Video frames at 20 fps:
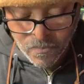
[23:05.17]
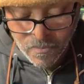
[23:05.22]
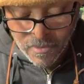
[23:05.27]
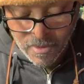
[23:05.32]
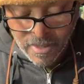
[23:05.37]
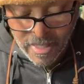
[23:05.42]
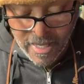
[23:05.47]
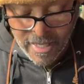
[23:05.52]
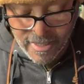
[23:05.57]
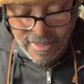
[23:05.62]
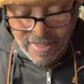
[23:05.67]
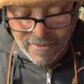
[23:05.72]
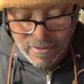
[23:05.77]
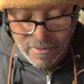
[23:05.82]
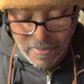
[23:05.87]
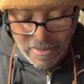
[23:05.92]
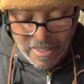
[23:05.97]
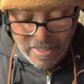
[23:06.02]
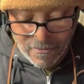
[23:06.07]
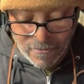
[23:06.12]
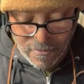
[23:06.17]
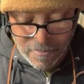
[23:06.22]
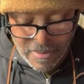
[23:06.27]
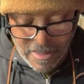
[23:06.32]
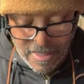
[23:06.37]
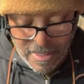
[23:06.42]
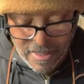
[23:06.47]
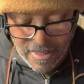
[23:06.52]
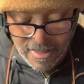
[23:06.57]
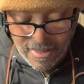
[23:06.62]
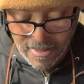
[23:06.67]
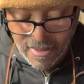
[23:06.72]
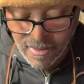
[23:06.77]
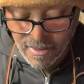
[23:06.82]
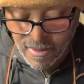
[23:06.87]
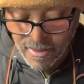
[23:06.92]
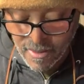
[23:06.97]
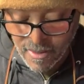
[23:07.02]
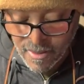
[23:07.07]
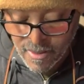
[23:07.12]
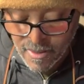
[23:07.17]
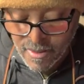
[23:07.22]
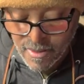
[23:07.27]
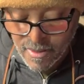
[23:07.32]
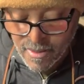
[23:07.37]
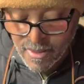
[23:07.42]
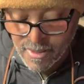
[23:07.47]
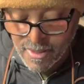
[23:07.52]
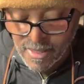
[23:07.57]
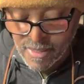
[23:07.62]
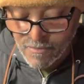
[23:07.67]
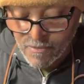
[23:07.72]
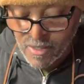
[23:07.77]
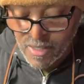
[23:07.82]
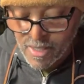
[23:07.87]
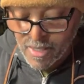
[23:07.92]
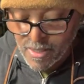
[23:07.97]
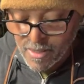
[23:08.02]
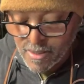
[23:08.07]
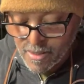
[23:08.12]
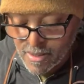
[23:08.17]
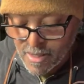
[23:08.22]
Thanks everybody for being here this evening.